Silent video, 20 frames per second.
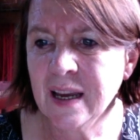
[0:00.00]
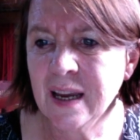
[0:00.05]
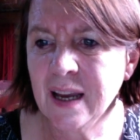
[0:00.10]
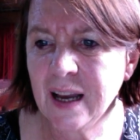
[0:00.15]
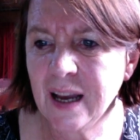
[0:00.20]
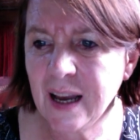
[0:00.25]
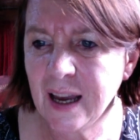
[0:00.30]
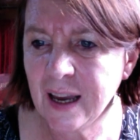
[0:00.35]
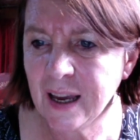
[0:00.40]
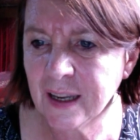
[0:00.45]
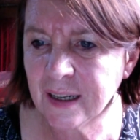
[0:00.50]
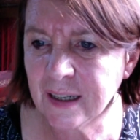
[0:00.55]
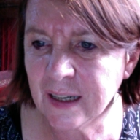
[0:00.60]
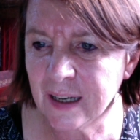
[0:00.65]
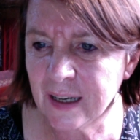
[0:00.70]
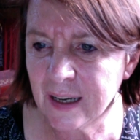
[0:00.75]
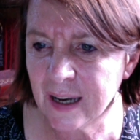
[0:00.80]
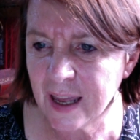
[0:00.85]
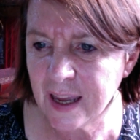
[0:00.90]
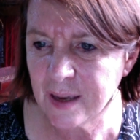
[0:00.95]
Hard
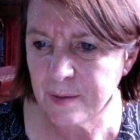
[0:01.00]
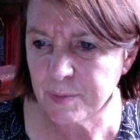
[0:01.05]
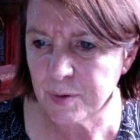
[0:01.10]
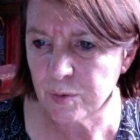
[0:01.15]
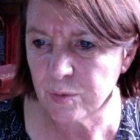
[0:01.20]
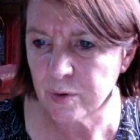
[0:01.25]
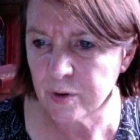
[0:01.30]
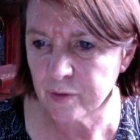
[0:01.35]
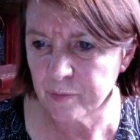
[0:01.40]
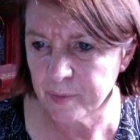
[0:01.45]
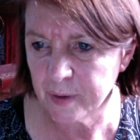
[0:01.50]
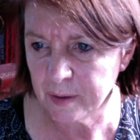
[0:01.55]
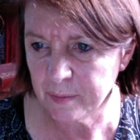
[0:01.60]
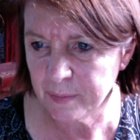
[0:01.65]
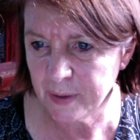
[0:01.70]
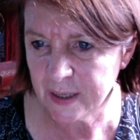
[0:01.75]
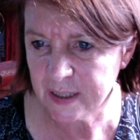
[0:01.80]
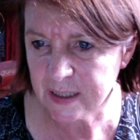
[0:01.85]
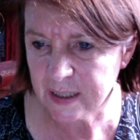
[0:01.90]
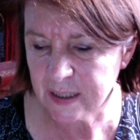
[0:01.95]
labour would have been
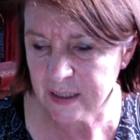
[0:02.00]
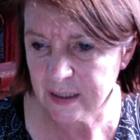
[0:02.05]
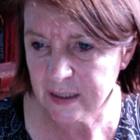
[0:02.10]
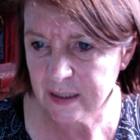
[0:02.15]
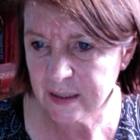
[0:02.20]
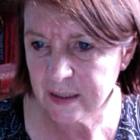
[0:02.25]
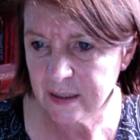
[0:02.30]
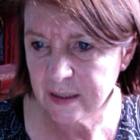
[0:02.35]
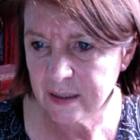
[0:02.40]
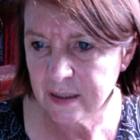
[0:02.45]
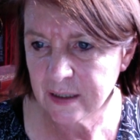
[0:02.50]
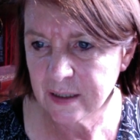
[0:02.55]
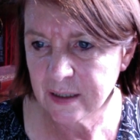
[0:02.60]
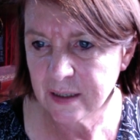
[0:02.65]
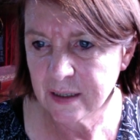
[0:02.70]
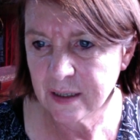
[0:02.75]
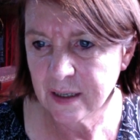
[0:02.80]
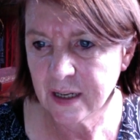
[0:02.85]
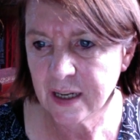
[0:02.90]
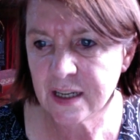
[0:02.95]
better.
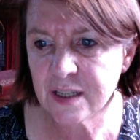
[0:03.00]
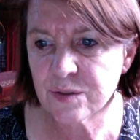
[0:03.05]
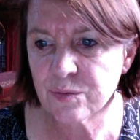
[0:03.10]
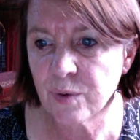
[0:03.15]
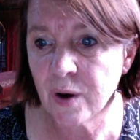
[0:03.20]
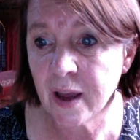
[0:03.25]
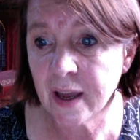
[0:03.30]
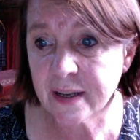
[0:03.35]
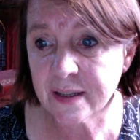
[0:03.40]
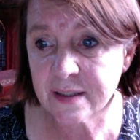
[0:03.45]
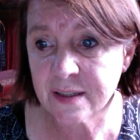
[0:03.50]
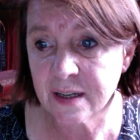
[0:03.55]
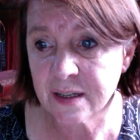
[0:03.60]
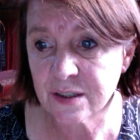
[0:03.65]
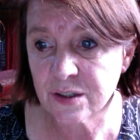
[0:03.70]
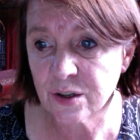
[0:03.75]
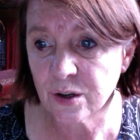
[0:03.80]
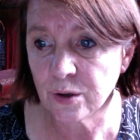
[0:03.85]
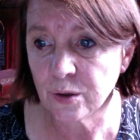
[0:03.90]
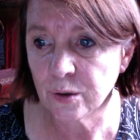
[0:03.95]
He's right, said
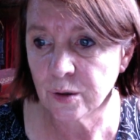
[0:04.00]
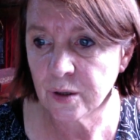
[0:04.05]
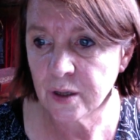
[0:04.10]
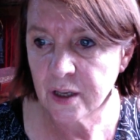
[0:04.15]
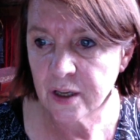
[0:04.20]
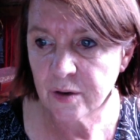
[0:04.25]
Toll.